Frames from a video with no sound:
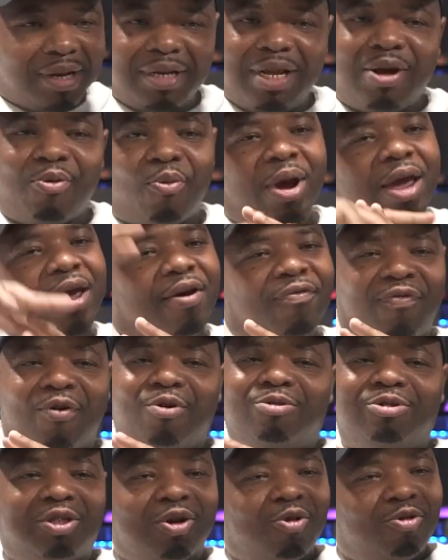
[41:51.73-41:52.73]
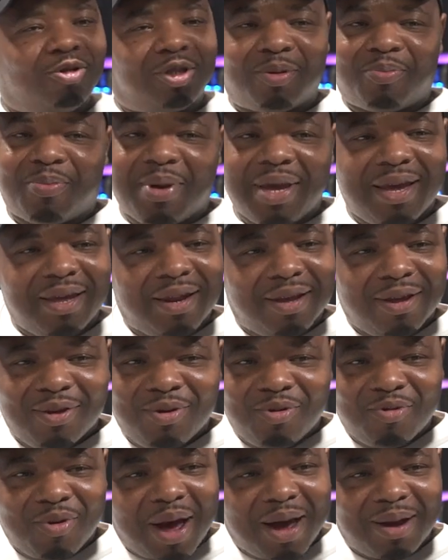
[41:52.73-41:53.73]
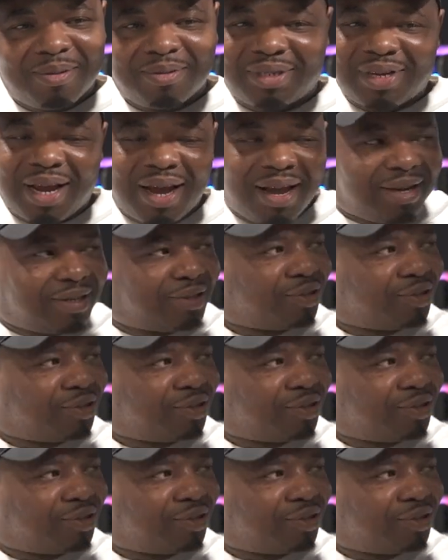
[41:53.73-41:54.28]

They way for social media, you know what I'm saying?